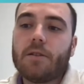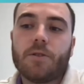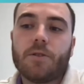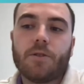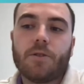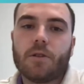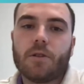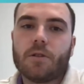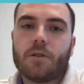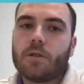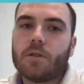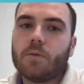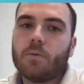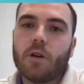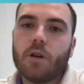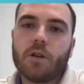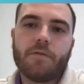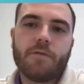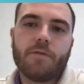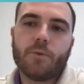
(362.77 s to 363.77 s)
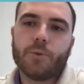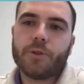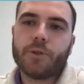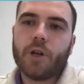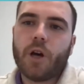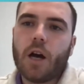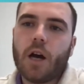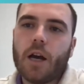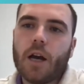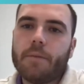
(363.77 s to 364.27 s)
allows students to work
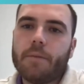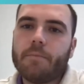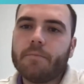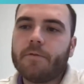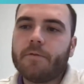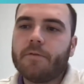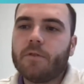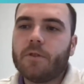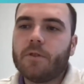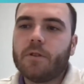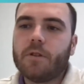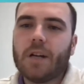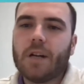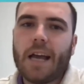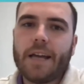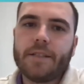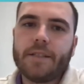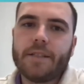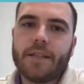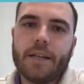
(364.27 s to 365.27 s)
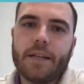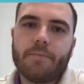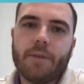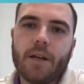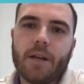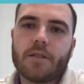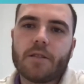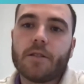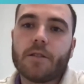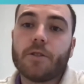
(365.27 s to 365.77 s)
full-time for 18
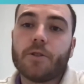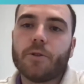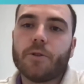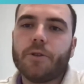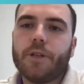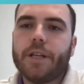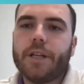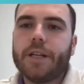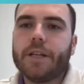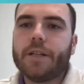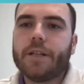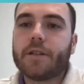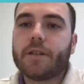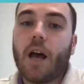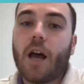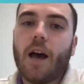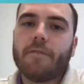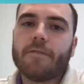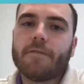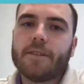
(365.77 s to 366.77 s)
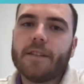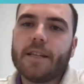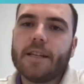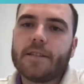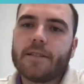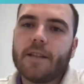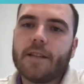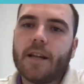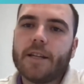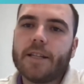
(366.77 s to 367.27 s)
months to 2 years after their
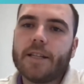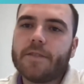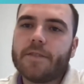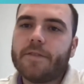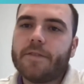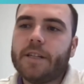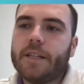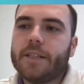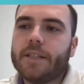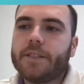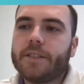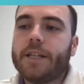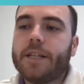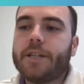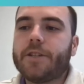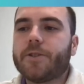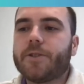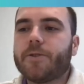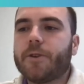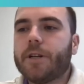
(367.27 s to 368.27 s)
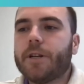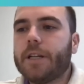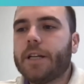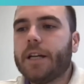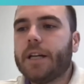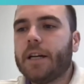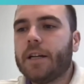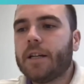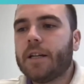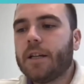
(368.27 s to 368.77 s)
studies finish in
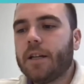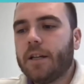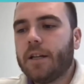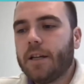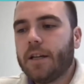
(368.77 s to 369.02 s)
Australia.